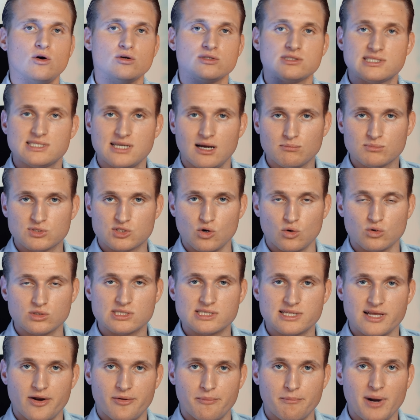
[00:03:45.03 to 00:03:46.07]
On some
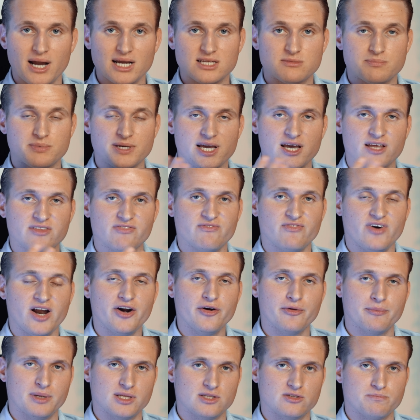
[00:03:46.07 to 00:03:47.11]
zones there might be
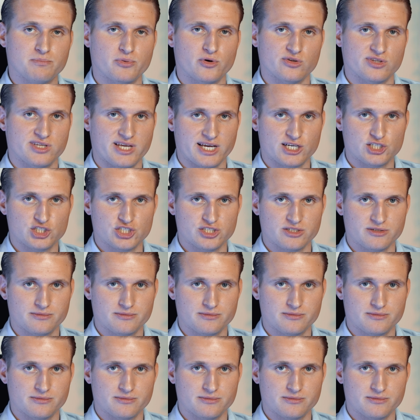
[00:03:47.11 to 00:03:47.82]
environment protection.